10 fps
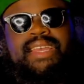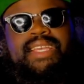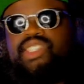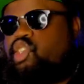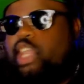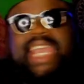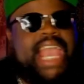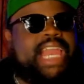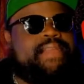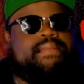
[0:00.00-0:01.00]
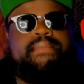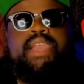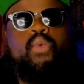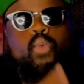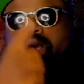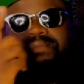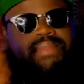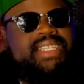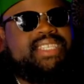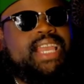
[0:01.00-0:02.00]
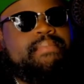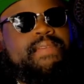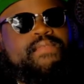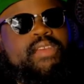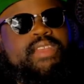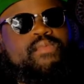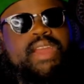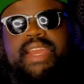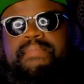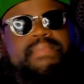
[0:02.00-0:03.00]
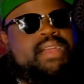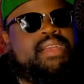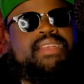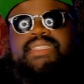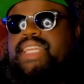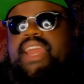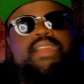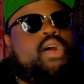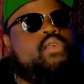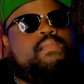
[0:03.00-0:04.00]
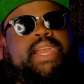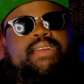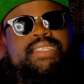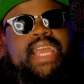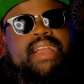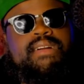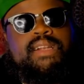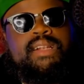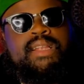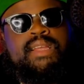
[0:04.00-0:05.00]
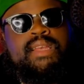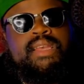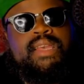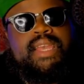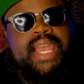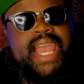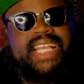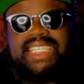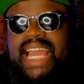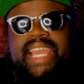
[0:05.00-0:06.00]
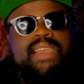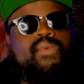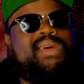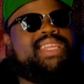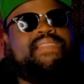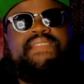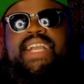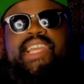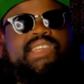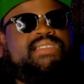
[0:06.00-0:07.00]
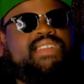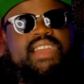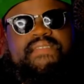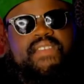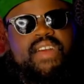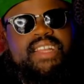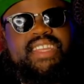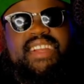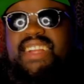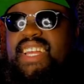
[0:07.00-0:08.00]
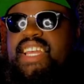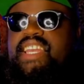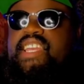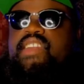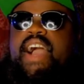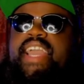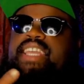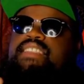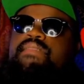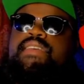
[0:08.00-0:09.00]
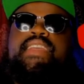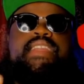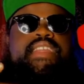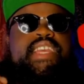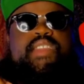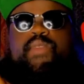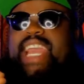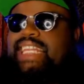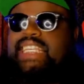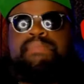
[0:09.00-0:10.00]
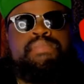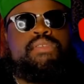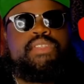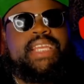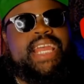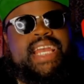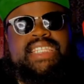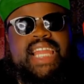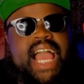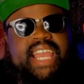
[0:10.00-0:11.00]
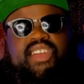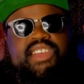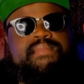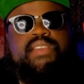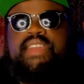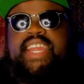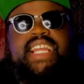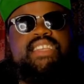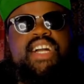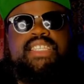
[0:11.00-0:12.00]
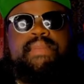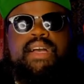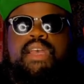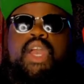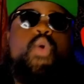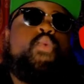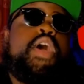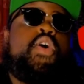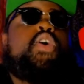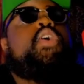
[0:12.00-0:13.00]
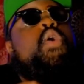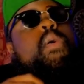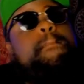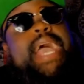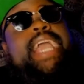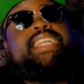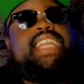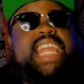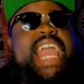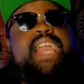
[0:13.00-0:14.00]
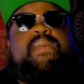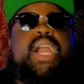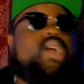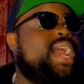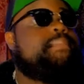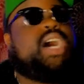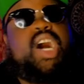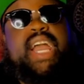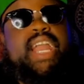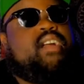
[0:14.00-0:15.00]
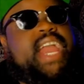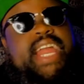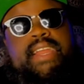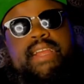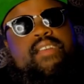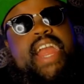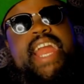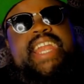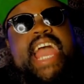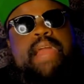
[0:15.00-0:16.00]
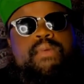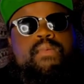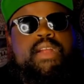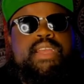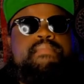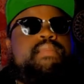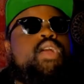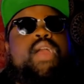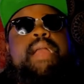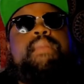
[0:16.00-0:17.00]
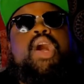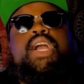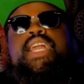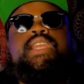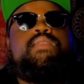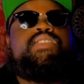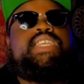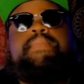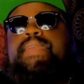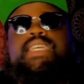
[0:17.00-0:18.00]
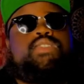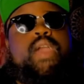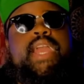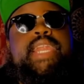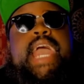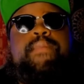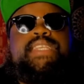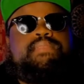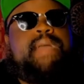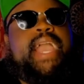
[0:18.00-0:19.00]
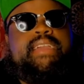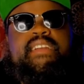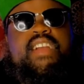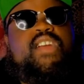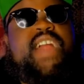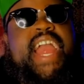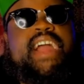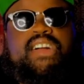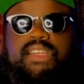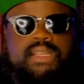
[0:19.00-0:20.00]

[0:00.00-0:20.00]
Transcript: She can't even make one mistake before you ready to tear the whole marriage down. It's like, what the fuck are you looking for out there? You know, I get so and and we got this bullshit ass lie in our community that talks about, well, back in the day when grandma and grand granddad were working, grandma couldn't do shit because granddad was smacking her around.